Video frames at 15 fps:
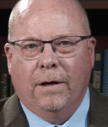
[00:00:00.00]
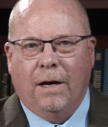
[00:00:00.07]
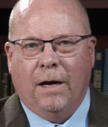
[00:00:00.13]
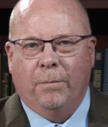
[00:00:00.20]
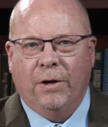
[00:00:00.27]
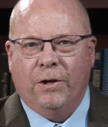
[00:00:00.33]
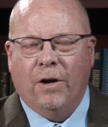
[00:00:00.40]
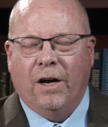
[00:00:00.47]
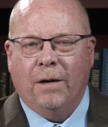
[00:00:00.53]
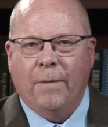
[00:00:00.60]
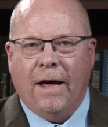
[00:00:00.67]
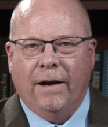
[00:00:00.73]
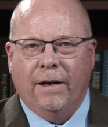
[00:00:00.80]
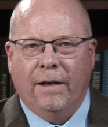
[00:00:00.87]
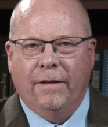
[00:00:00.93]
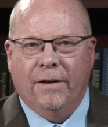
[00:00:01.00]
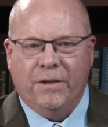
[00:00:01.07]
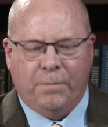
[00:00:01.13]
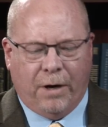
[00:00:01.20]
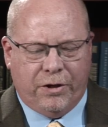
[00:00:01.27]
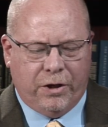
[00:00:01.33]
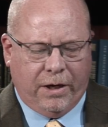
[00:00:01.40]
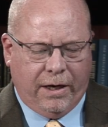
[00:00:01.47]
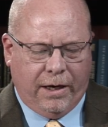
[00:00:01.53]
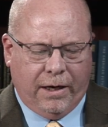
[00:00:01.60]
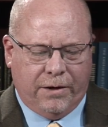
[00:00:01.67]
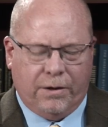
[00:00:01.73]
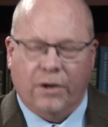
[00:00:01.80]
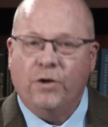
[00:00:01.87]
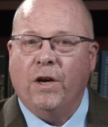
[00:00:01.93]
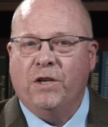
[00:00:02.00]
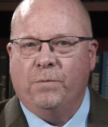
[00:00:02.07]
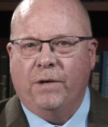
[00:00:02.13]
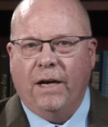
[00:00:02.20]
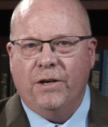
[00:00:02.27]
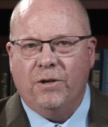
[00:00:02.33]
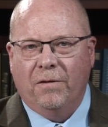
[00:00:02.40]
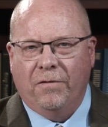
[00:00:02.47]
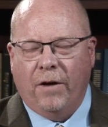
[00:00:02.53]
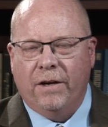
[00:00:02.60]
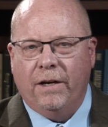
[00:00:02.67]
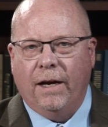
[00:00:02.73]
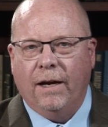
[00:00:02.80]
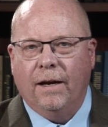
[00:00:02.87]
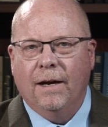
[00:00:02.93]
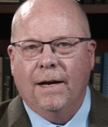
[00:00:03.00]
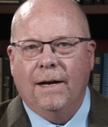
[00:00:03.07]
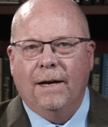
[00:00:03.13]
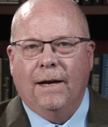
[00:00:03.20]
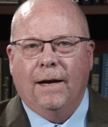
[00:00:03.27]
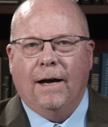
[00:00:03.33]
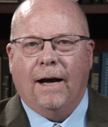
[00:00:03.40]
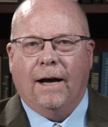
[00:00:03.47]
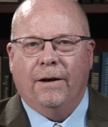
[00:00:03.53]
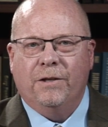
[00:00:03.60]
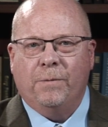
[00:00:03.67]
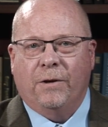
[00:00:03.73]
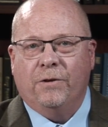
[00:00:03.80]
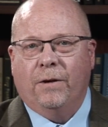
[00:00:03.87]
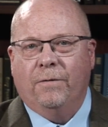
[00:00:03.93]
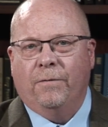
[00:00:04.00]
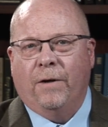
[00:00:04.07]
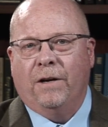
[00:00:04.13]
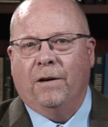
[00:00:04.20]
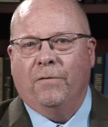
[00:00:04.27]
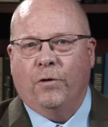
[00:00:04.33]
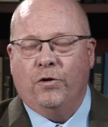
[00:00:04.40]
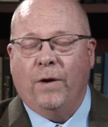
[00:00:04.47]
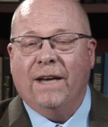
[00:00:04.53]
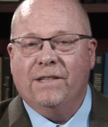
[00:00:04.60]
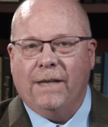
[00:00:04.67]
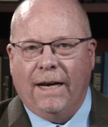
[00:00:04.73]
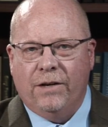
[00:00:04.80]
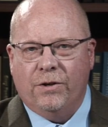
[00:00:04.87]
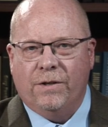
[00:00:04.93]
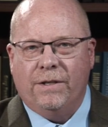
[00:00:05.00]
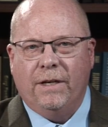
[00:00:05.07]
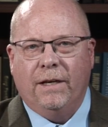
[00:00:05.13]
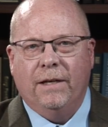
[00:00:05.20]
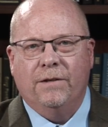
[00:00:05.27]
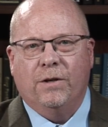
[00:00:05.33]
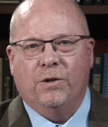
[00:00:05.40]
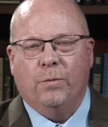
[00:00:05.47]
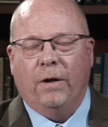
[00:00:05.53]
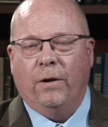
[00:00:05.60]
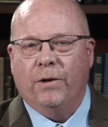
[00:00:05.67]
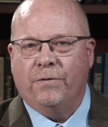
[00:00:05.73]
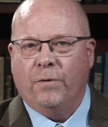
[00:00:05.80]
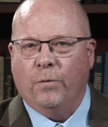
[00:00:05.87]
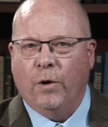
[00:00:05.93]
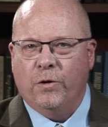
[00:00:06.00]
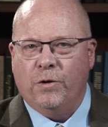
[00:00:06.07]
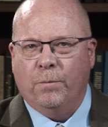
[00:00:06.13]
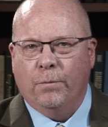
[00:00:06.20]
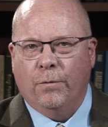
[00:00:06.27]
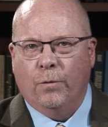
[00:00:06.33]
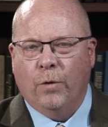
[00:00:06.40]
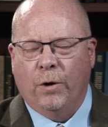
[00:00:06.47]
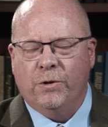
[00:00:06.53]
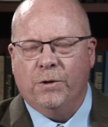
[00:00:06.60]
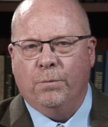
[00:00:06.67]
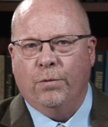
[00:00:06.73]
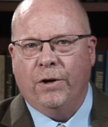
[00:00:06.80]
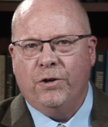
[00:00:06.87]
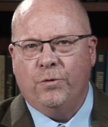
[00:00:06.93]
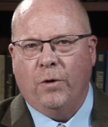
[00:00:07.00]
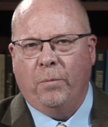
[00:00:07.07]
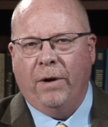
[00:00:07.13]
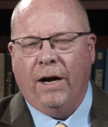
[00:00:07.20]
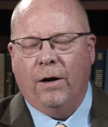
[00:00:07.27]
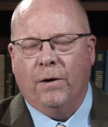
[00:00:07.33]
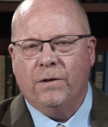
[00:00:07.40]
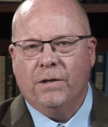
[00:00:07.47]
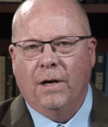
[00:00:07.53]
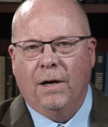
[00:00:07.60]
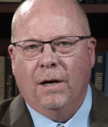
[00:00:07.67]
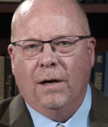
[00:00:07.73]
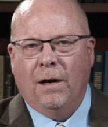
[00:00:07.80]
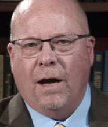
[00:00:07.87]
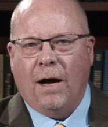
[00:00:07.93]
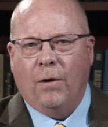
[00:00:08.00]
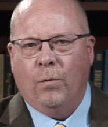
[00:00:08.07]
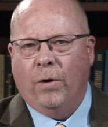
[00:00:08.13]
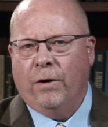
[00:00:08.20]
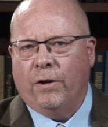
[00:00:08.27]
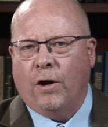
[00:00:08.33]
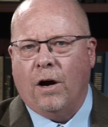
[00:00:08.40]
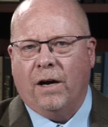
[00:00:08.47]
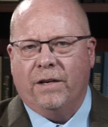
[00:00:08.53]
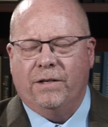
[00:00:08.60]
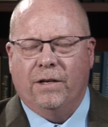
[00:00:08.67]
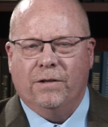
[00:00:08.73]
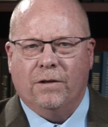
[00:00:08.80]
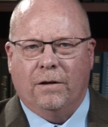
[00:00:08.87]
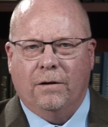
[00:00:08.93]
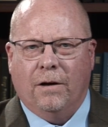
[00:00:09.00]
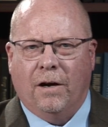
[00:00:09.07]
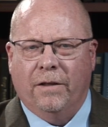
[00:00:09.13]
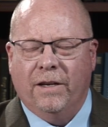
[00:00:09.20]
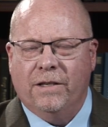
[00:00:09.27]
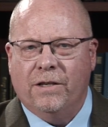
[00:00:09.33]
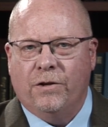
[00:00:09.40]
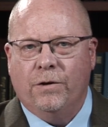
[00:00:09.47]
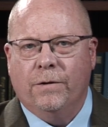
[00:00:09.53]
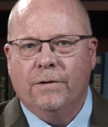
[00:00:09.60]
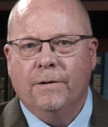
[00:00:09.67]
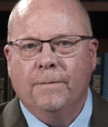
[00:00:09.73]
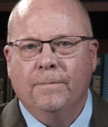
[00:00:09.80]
being talked about in this budget is transportation funding, especially funding for transit agencies as well as for roads and bridge repairs. Where are the caucuses on these issues?